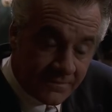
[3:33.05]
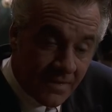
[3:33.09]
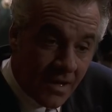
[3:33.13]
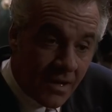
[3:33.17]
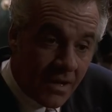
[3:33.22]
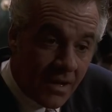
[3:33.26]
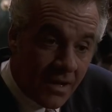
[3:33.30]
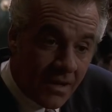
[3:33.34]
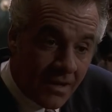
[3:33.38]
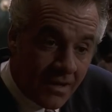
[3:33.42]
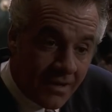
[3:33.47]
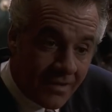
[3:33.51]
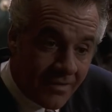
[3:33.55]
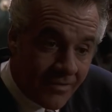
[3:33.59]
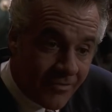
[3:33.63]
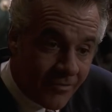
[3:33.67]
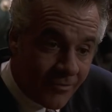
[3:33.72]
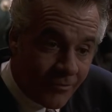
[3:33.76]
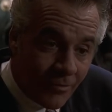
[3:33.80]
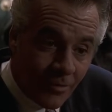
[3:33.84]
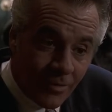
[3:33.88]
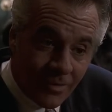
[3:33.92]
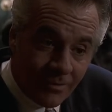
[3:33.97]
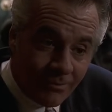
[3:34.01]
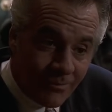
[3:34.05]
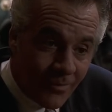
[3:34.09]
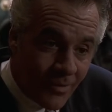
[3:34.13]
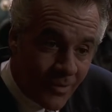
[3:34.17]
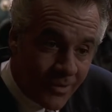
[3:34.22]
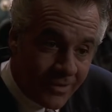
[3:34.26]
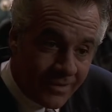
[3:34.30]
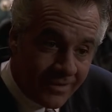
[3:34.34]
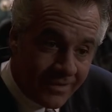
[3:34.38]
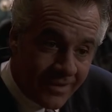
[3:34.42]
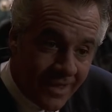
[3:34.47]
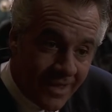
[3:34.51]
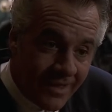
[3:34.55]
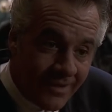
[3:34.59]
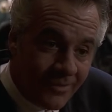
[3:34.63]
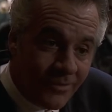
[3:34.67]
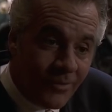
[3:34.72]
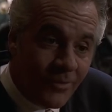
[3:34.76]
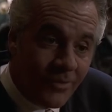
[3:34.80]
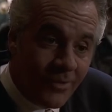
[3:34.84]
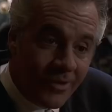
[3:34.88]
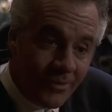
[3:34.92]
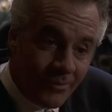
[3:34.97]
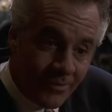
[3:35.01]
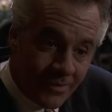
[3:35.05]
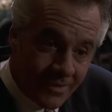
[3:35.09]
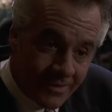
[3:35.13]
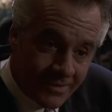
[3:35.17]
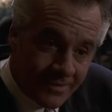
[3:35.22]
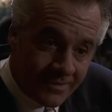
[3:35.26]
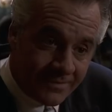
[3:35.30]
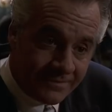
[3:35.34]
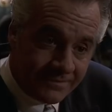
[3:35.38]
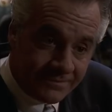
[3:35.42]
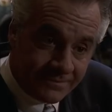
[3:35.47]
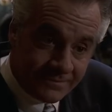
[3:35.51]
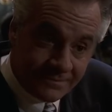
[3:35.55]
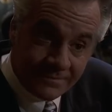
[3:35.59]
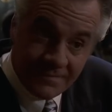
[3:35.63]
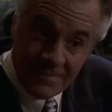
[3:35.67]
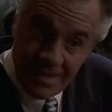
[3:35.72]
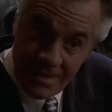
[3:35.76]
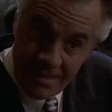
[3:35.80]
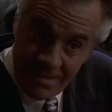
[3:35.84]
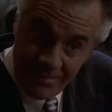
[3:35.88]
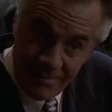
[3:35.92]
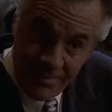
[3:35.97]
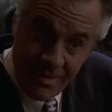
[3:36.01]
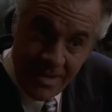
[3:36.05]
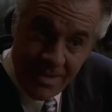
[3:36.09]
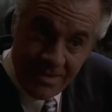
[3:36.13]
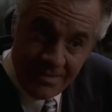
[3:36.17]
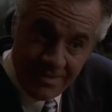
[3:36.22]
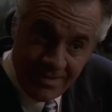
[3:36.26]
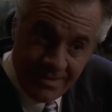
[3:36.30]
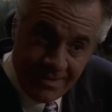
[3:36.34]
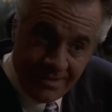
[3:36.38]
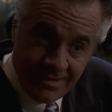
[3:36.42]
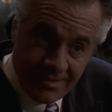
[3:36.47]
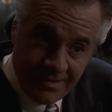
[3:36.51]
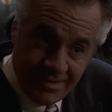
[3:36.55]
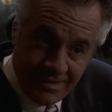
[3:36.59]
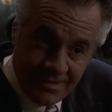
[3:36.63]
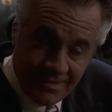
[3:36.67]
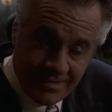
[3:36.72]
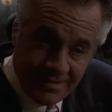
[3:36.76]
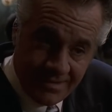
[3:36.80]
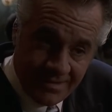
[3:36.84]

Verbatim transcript: ours are all boiled down to only one. Not a bad deal, huh?